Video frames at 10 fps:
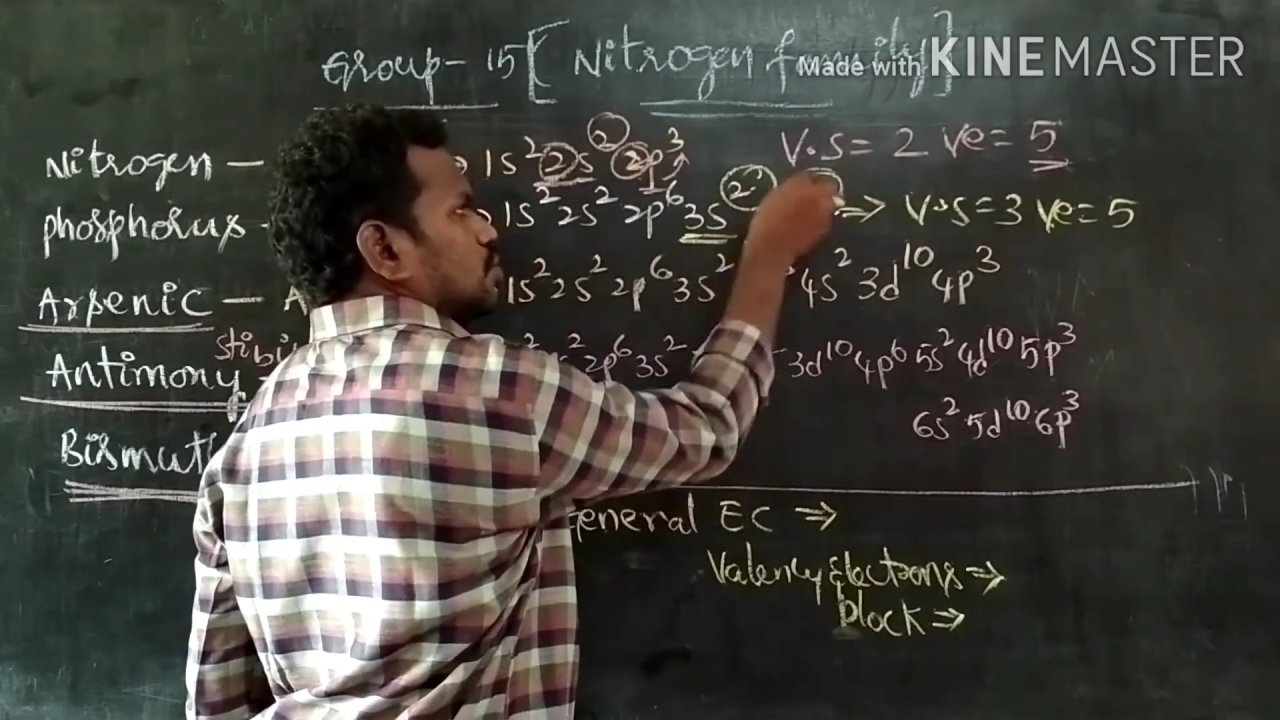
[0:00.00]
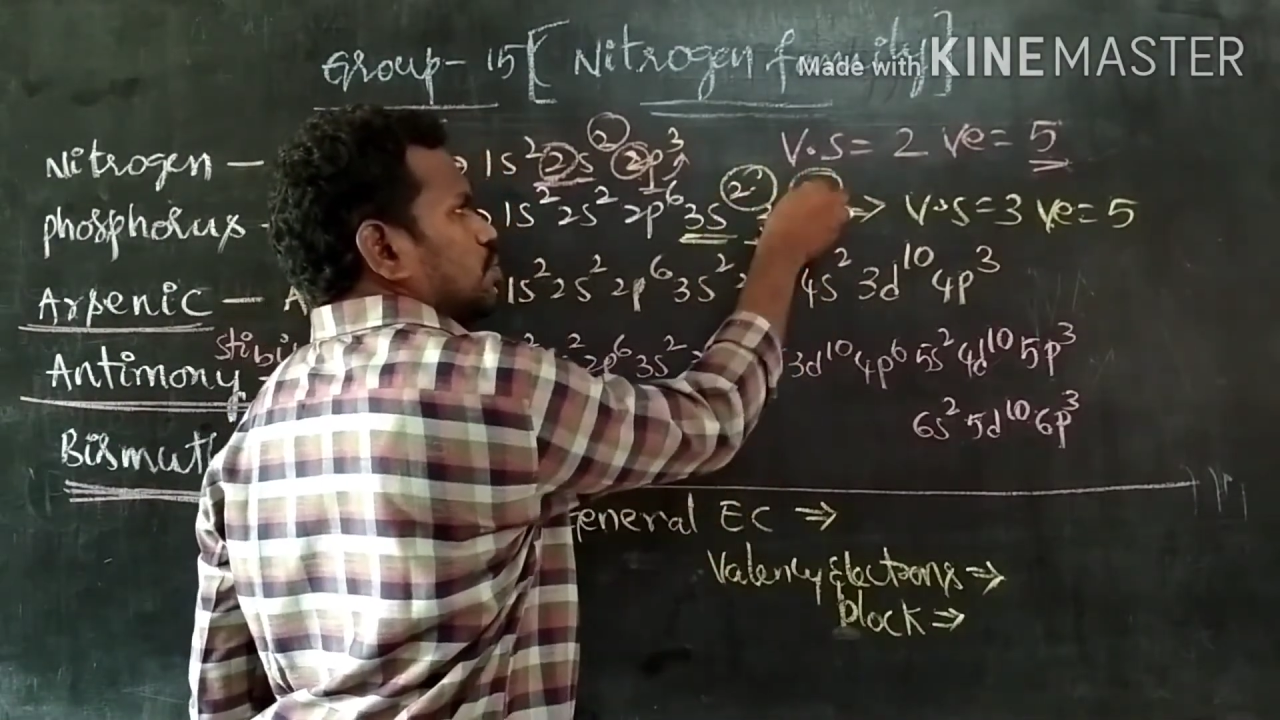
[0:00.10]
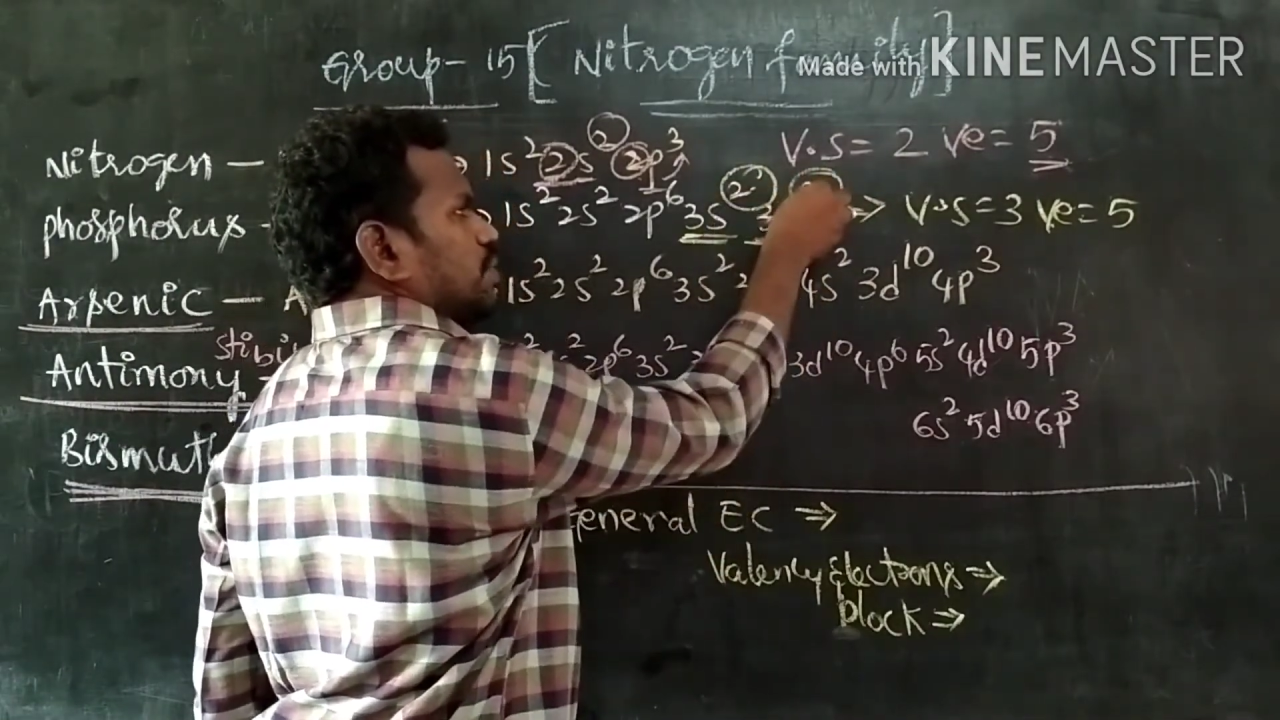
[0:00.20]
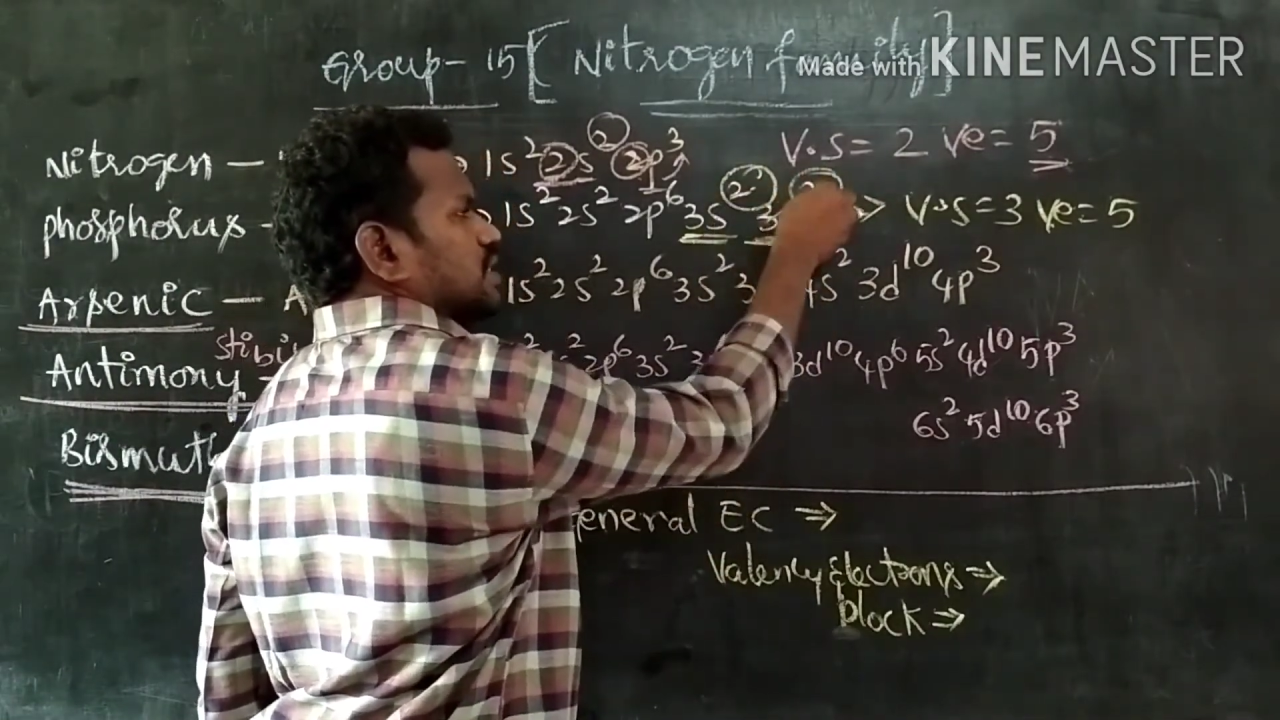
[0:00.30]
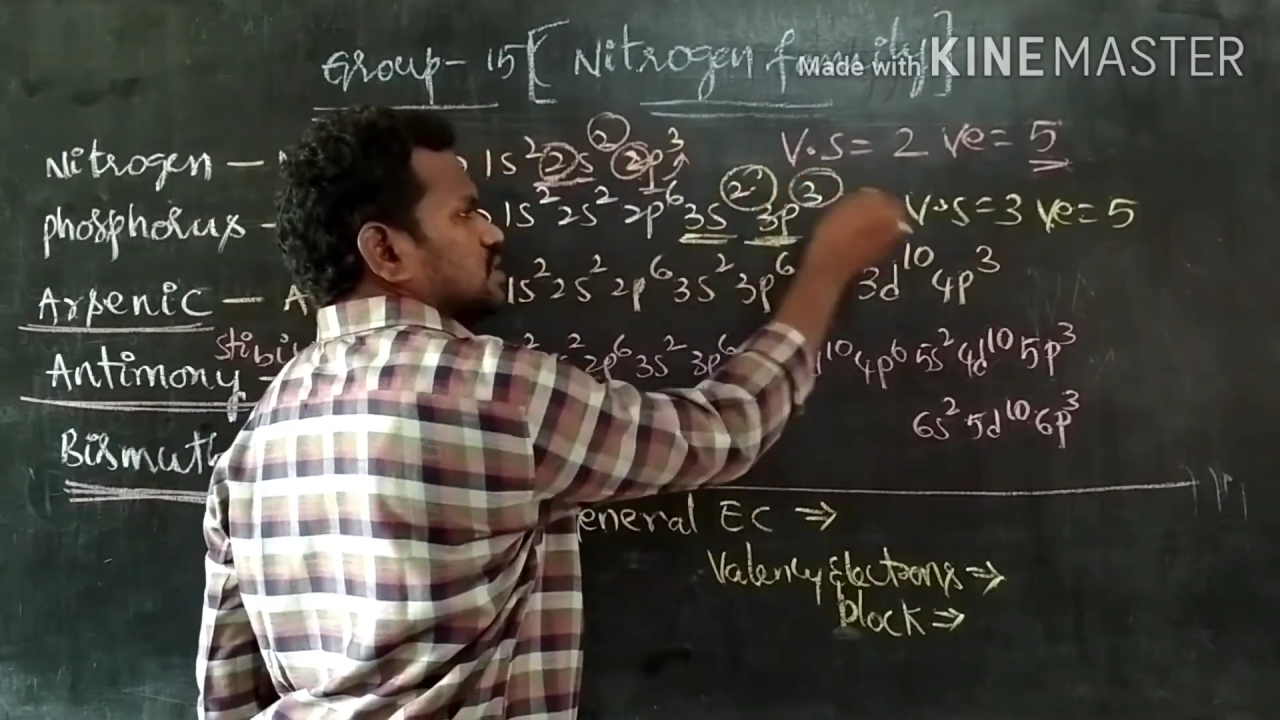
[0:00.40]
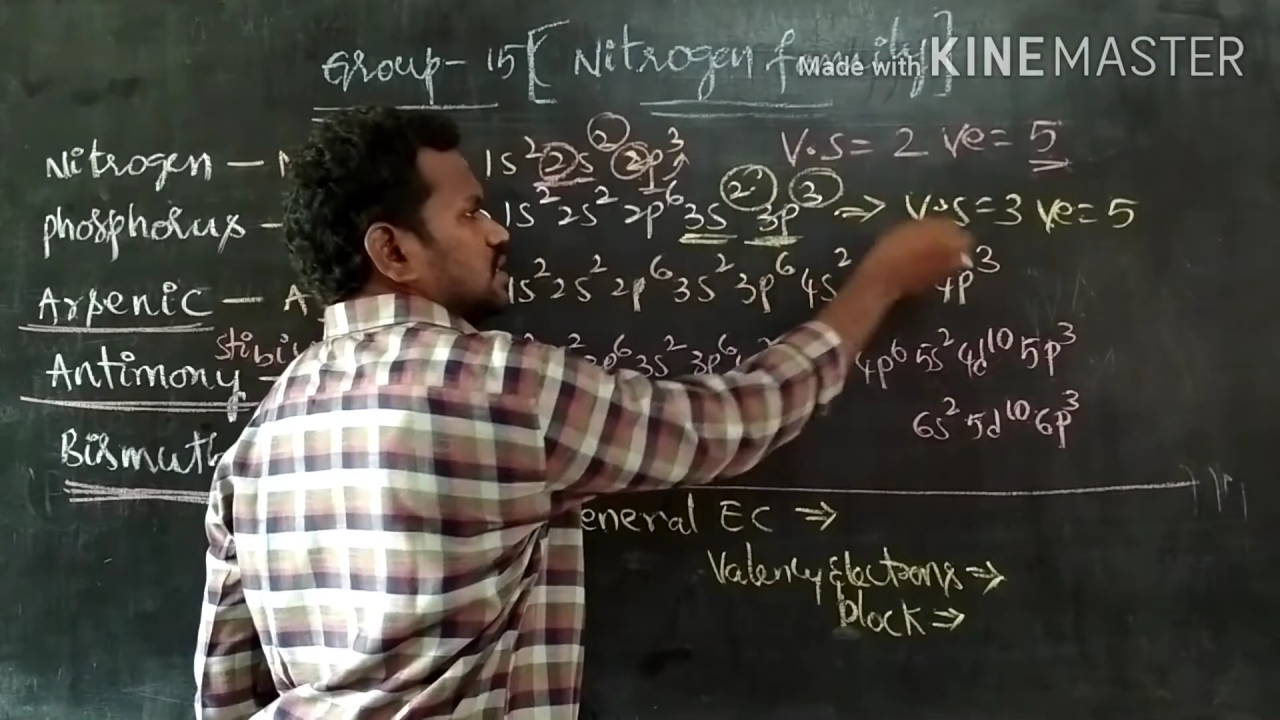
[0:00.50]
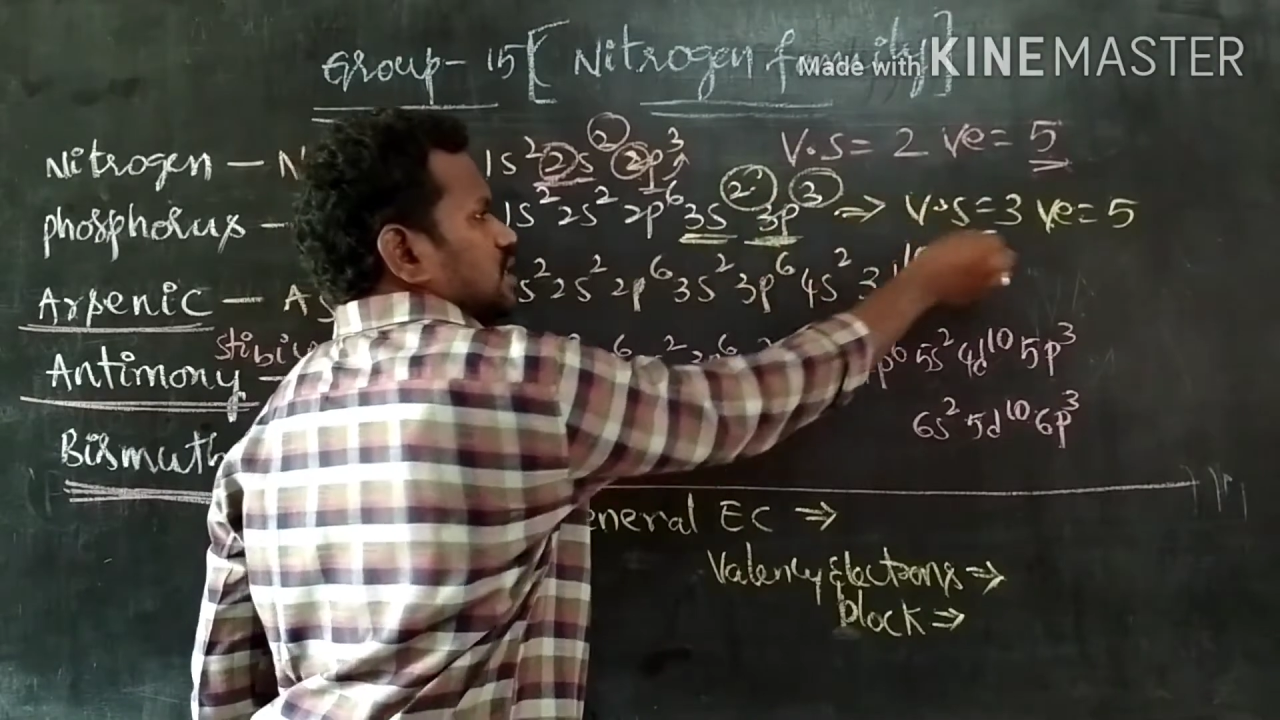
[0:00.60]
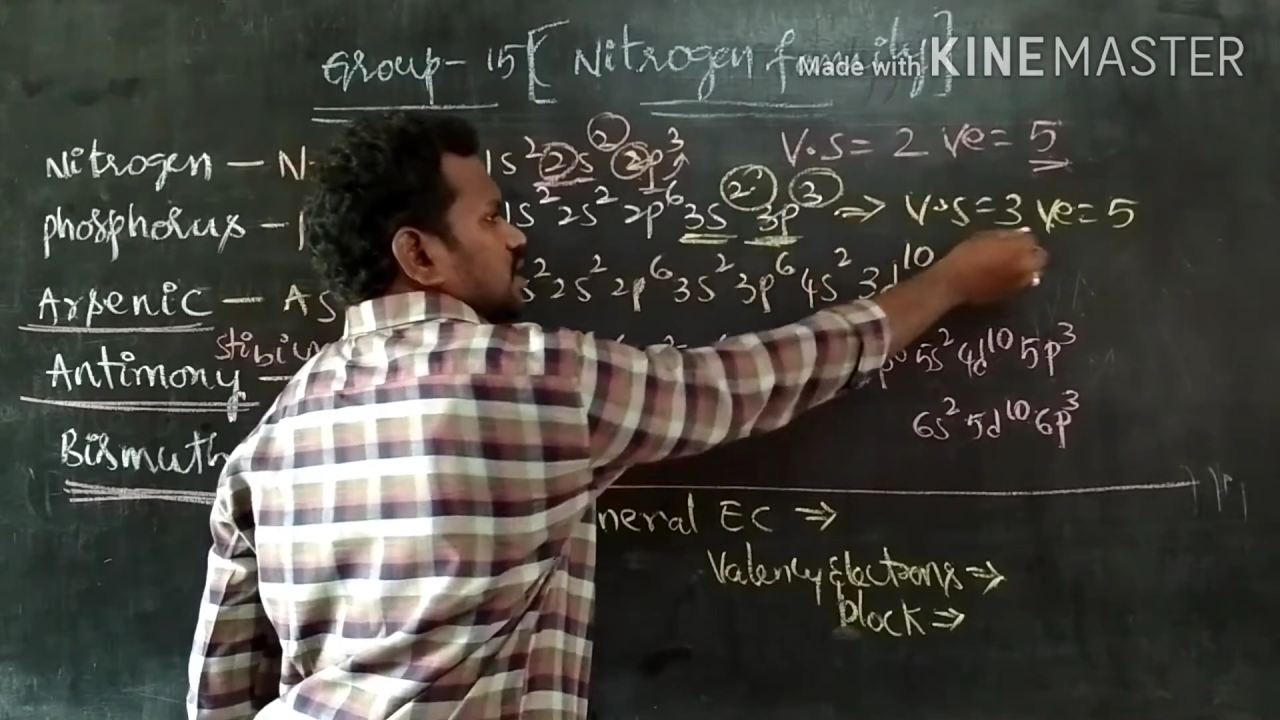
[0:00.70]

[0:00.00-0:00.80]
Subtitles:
2 plus 3,